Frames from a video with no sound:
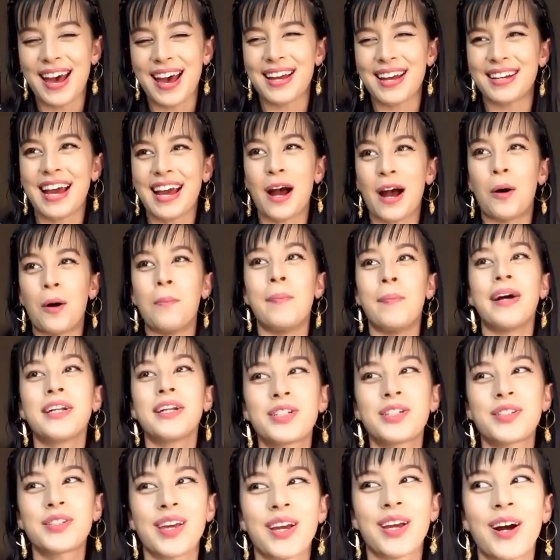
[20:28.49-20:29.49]
and how
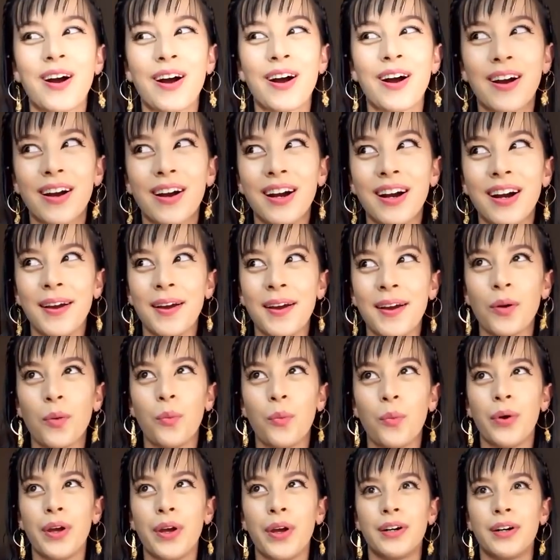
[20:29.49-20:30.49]
much they are
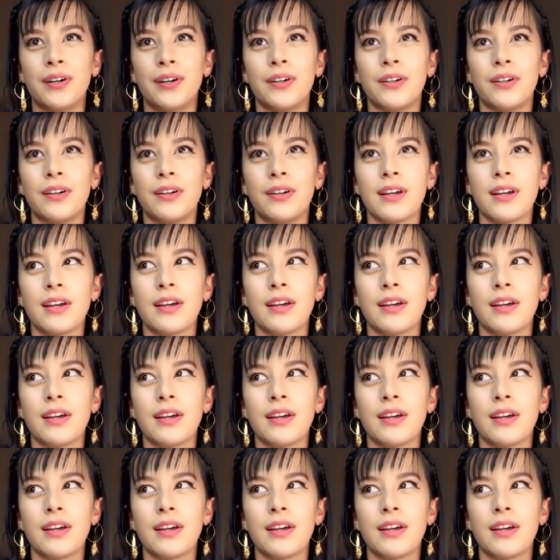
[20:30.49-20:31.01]
will